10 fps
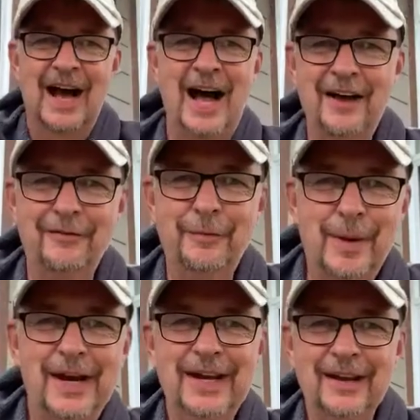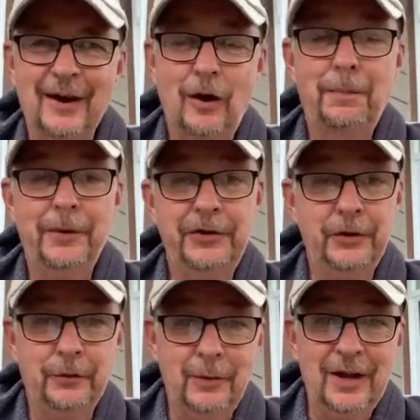Hi, everybody. Hope you're
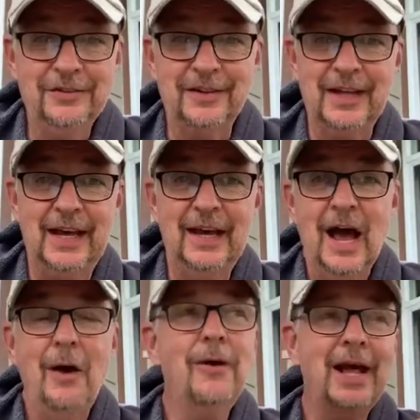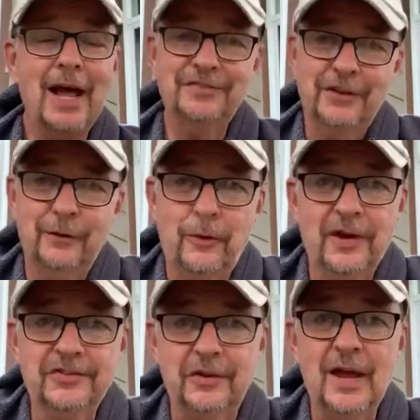doing well today. I want to ask you a
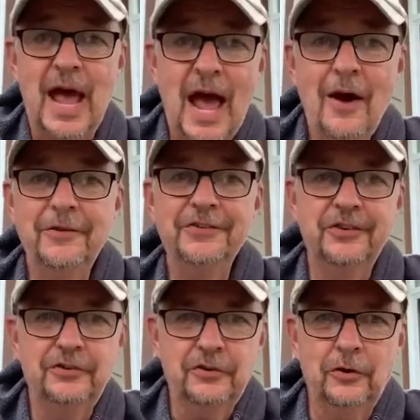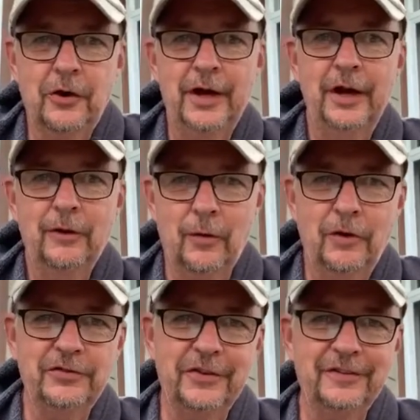question. How is the joy
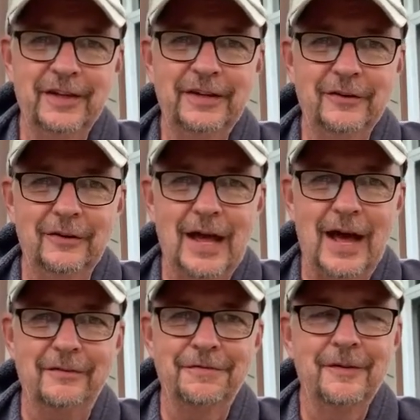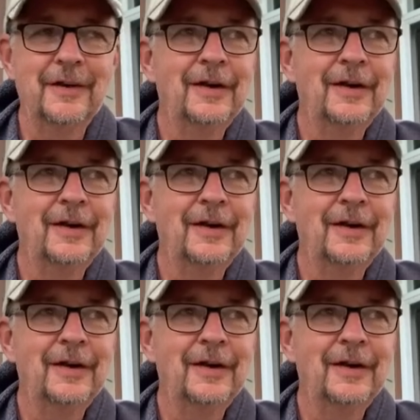quotient in your life?